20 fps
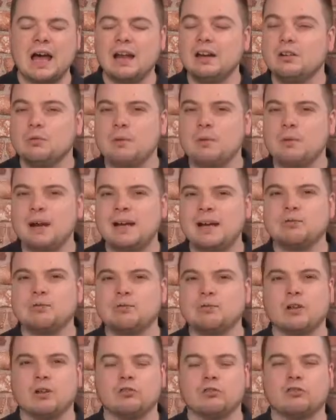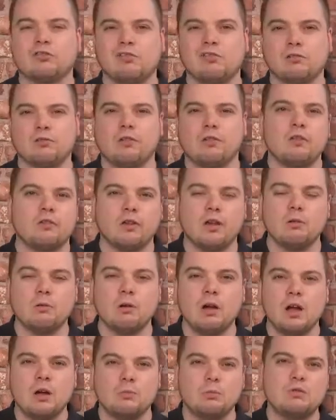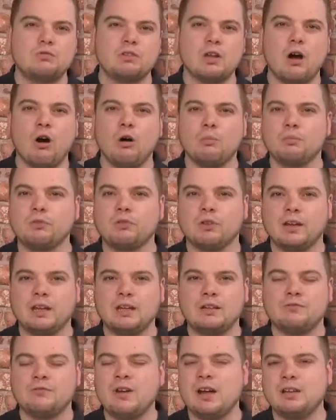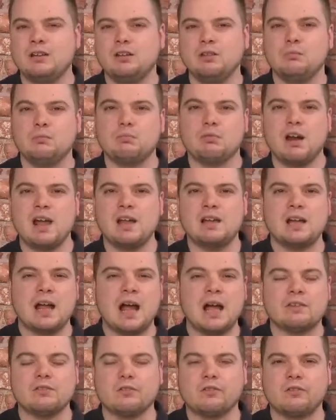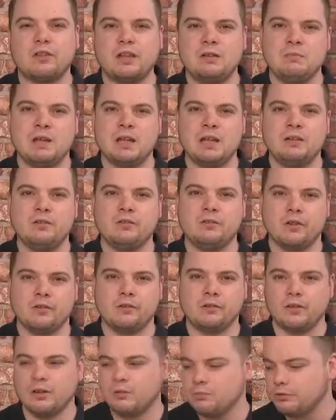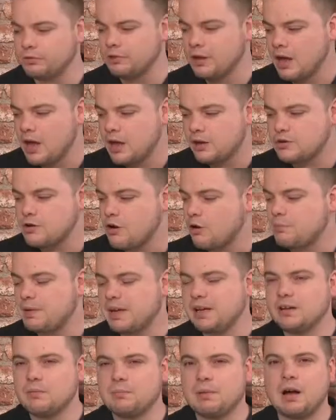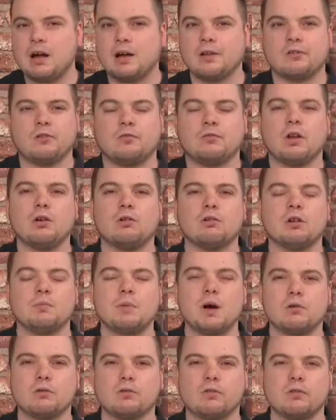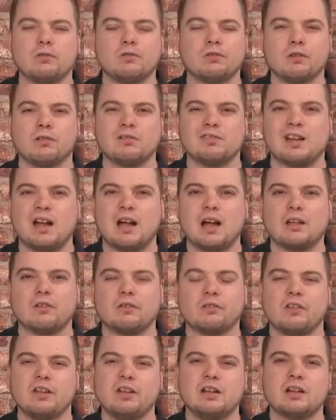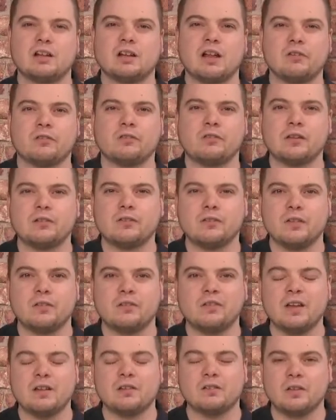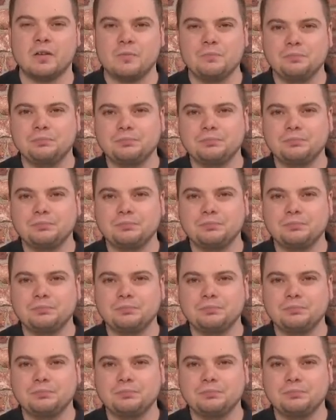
And when it was constructed too, with the obsolete vacuum brake and steam heat systems not being a part of locomotives such as the Class 66.